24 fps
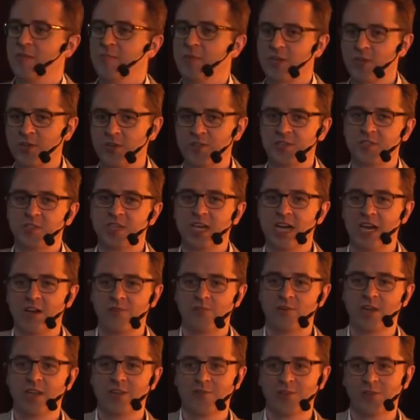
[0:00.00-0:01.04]
because you have
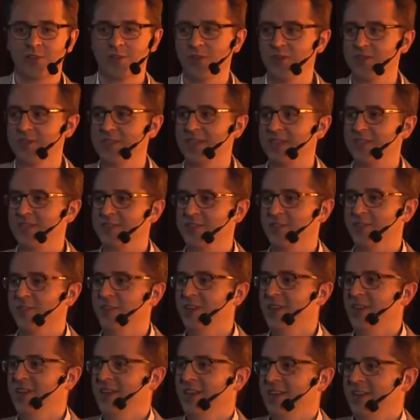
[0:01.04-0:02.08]
relevant content. So
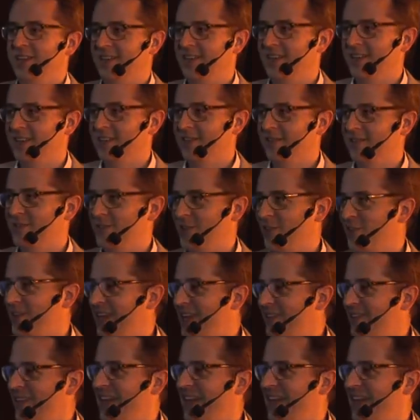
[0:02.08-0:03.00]
uh, don't let